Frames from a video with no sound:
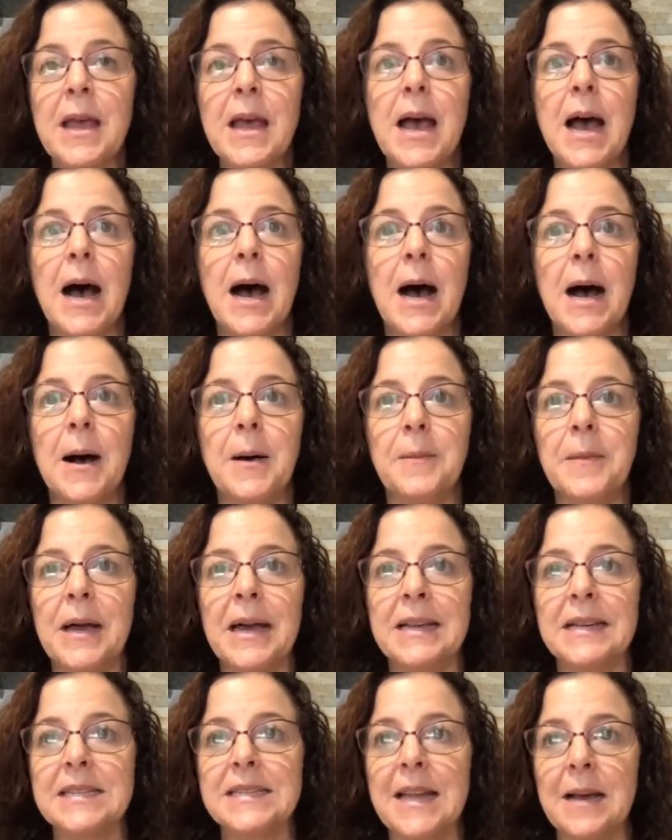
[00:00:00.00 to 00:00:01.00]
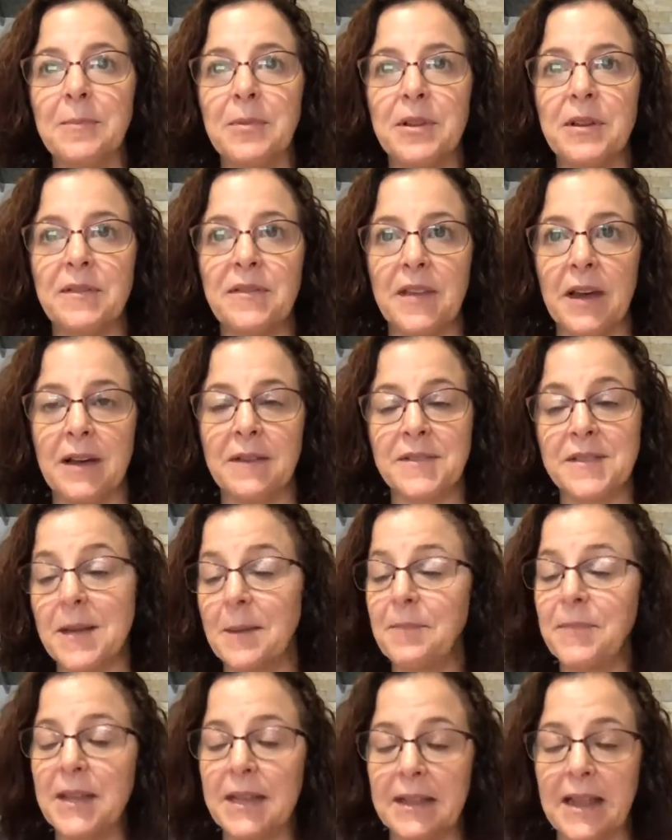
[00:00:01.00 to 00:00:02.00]
An example of
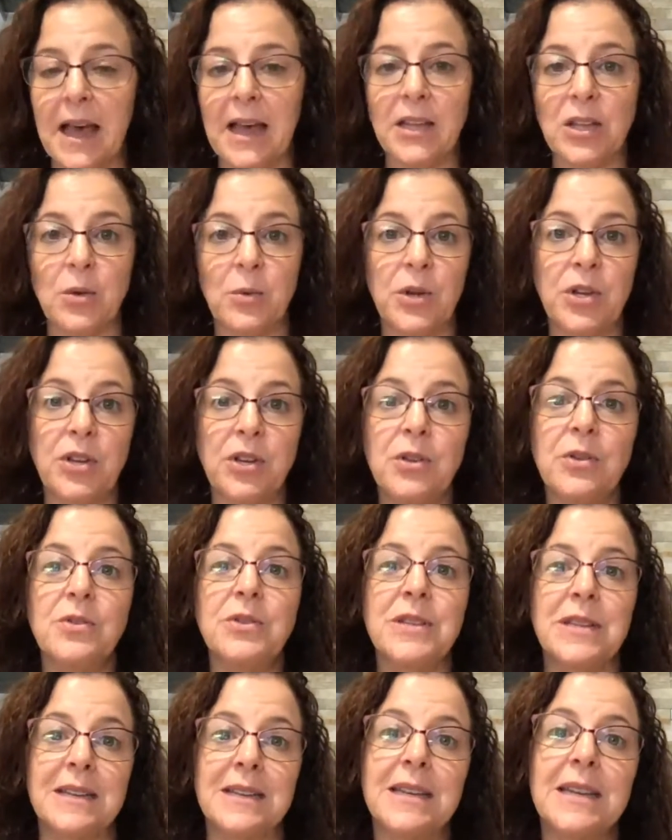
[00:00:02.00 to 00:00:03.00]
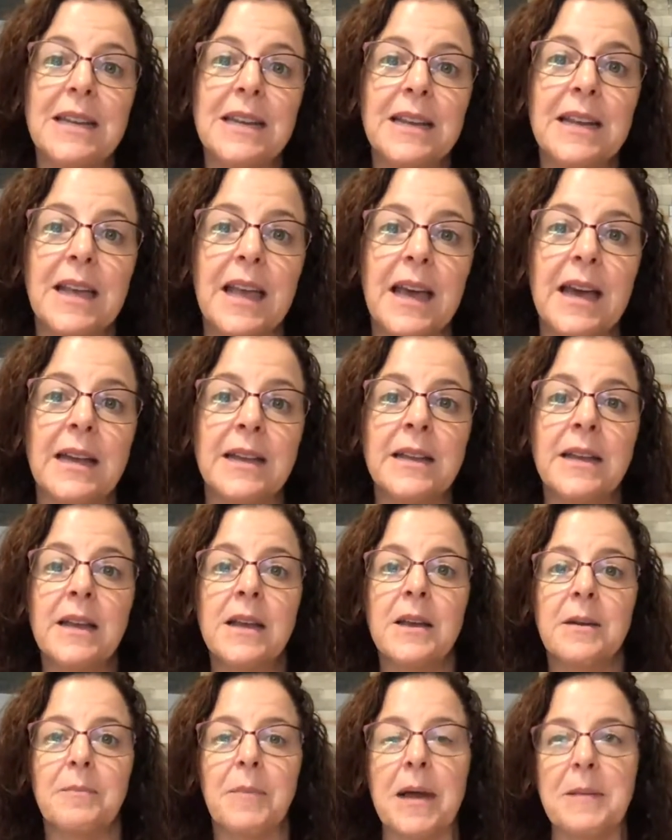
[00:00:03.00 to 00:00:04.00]
something that you would use and need again
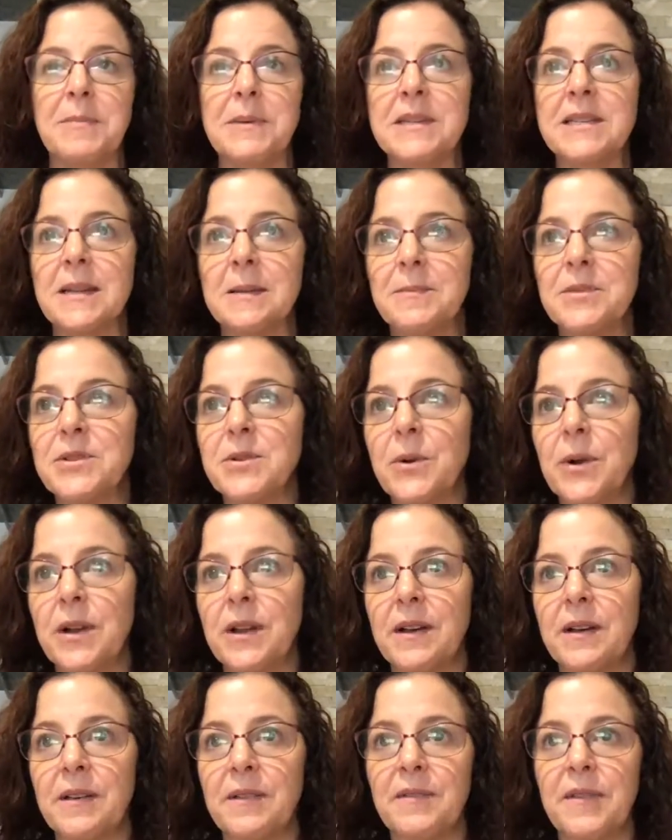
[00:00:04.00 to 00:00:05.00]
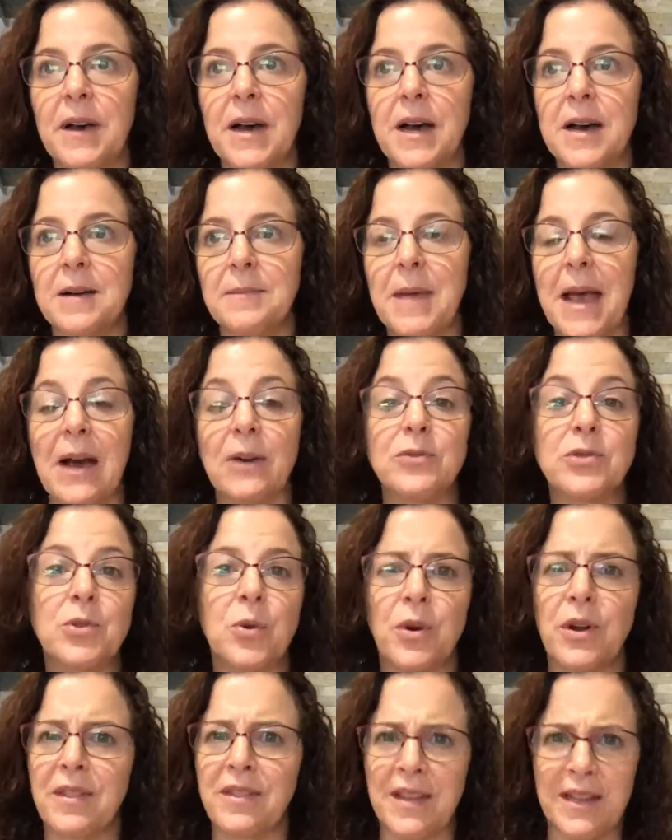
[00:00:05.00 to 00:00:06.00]
might be some sort of
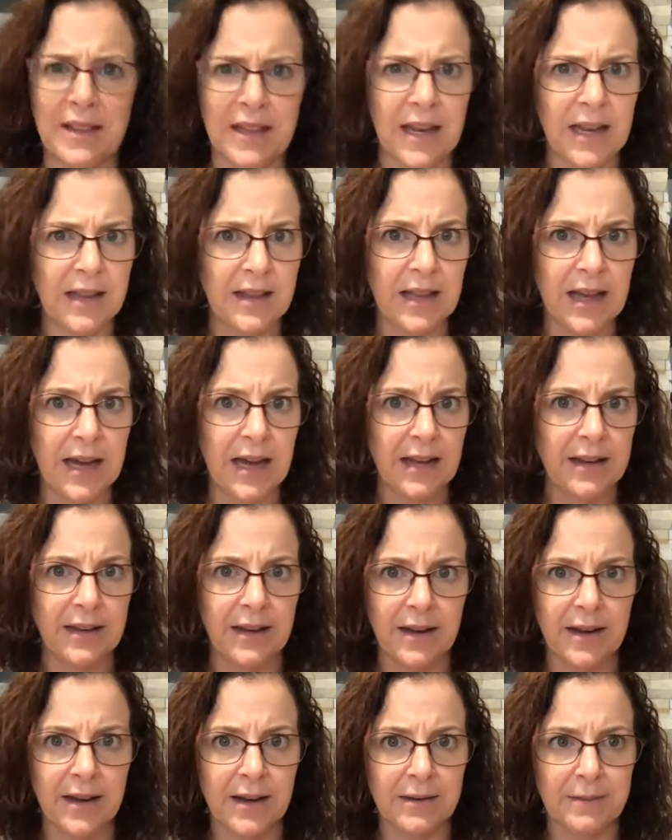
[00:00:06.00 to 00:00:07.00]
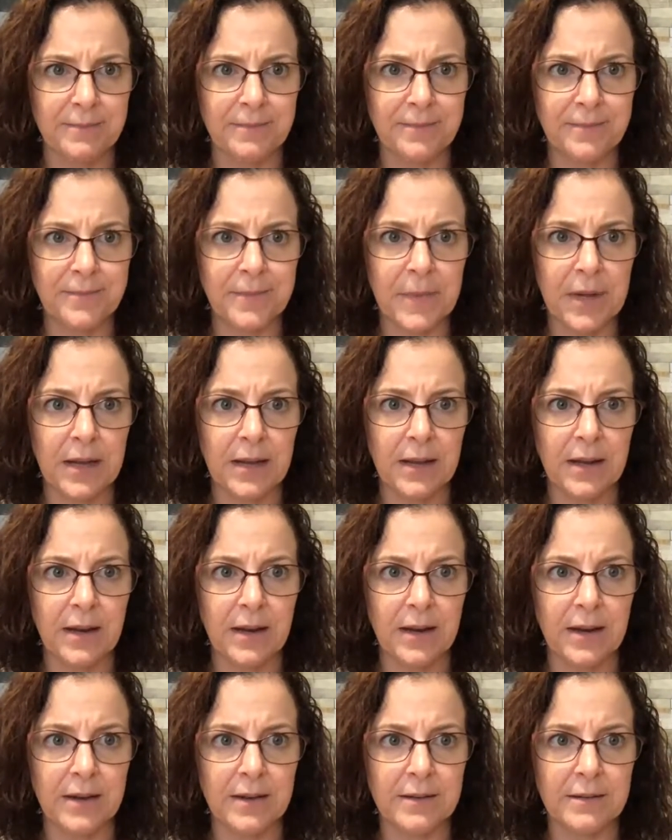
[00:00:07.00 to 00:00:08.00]
outdoor thing that
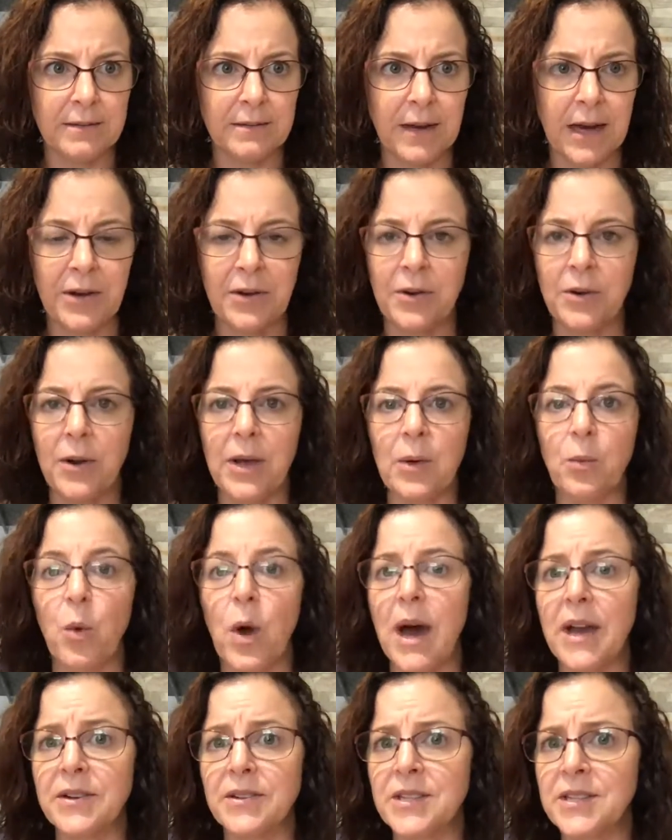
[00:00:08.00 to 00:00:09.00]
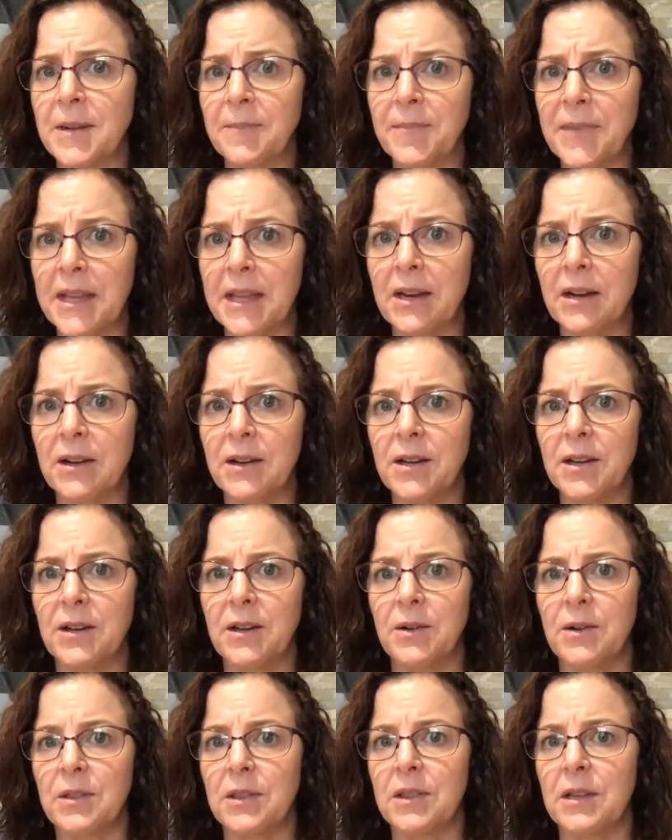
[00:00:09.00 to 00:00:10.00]
I don't know, waters something,
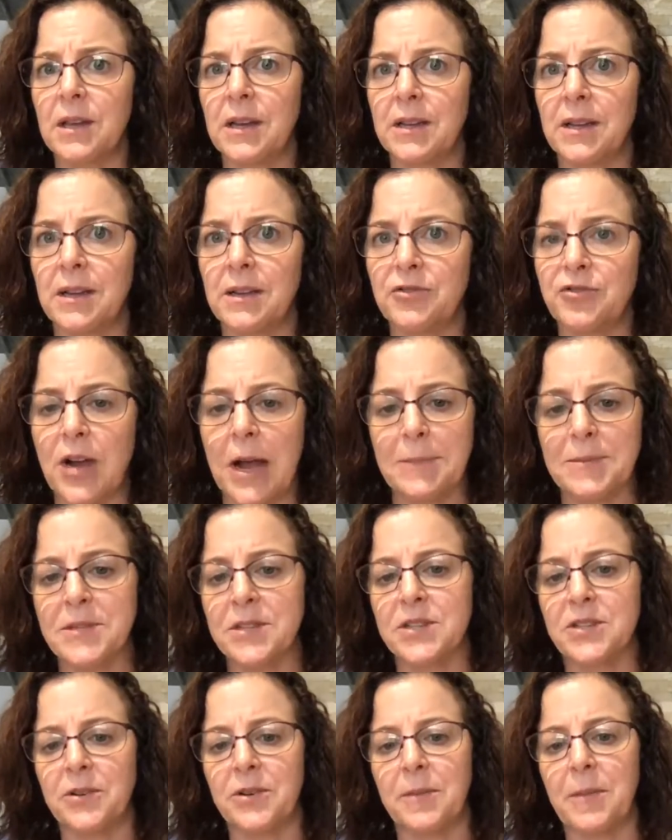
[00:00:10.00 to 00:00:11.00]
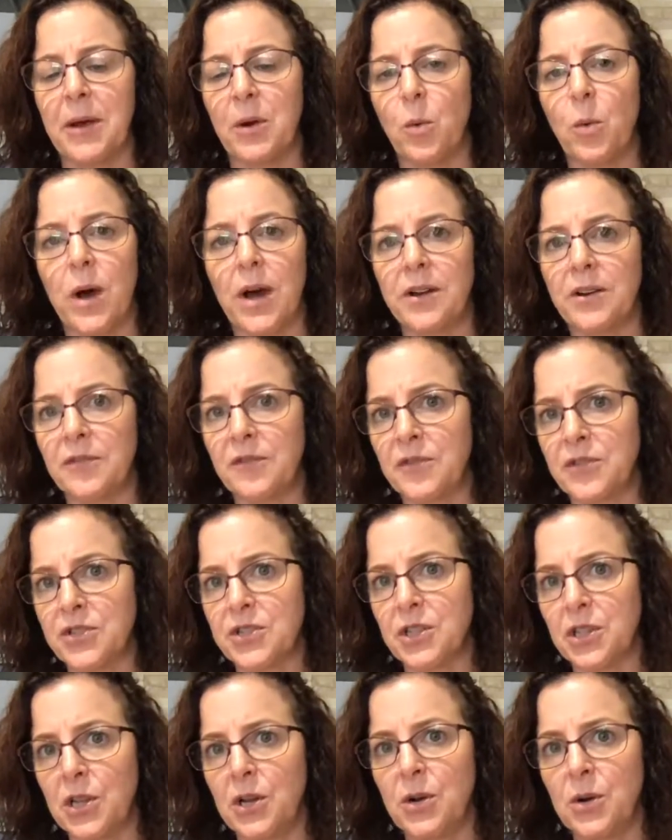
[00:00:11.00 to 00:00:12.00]
or it traps a certain amount of water for
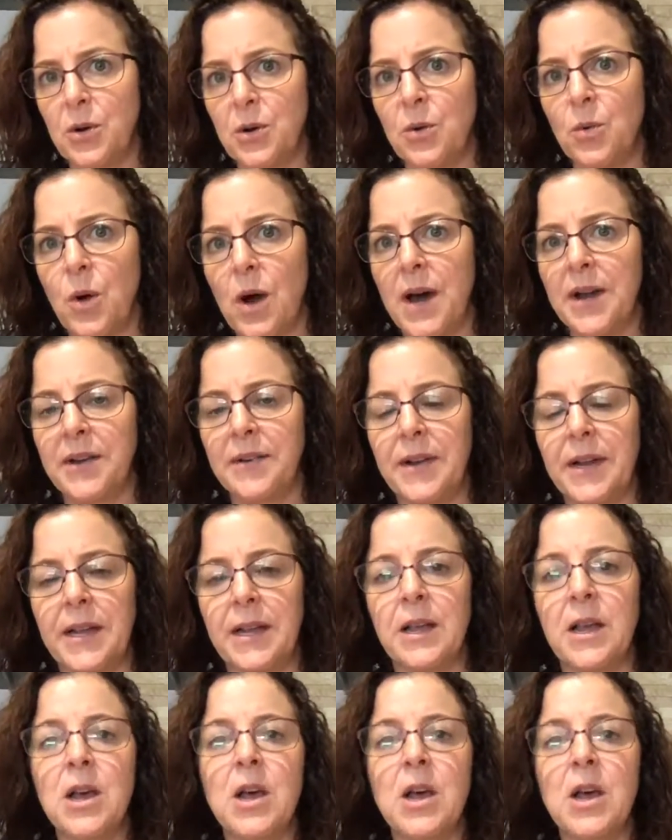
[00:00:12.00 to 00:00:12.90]
slow watering,